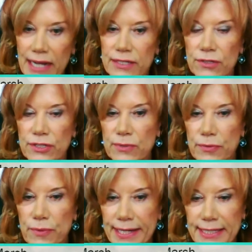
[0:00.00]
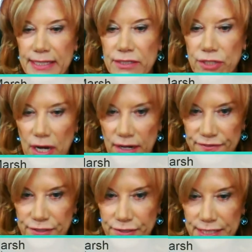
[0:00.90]
know you were writing a
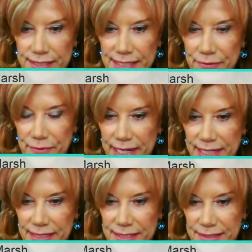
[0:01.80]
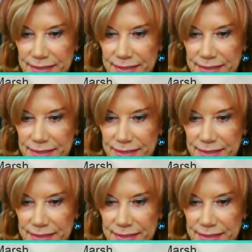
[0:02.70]
novel. Is that right?